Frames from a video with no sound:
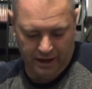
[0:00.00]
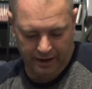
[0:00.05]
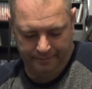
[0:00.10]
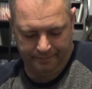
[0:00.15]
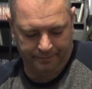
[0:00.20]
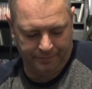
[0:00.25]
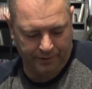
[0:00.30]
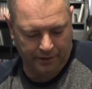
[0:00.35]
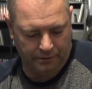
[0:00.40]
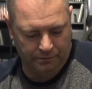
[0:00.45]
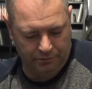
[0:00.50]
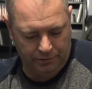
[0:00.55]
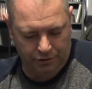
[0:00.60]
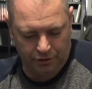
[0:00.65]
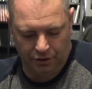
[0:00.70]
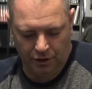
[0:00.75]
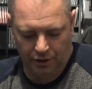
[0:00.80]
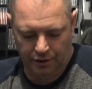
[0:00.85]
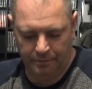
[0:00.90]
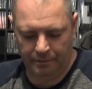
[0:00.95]
I want to
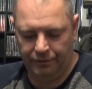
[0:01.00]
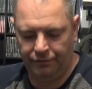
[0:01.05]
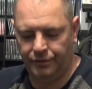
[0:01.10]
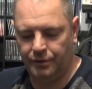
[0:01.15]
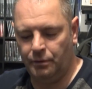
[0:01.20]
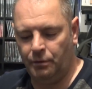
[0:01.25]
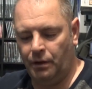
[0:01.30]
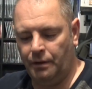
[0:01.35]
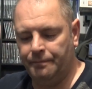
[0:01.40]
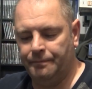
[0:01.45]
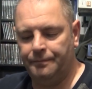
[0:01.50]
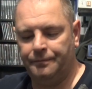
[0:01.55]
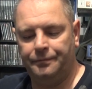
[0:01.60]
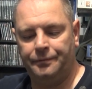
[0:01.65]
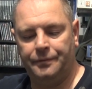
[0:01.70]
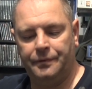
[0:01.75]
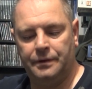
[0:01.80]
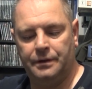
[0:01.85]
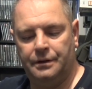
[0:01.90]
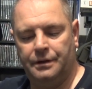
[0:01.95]
got them if they want.
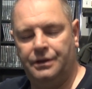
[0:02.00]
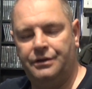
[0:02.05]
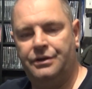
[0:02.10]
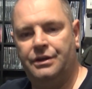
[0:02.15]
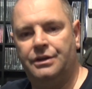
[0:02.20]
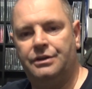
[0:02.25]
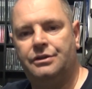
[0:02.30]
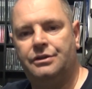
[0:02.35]
This is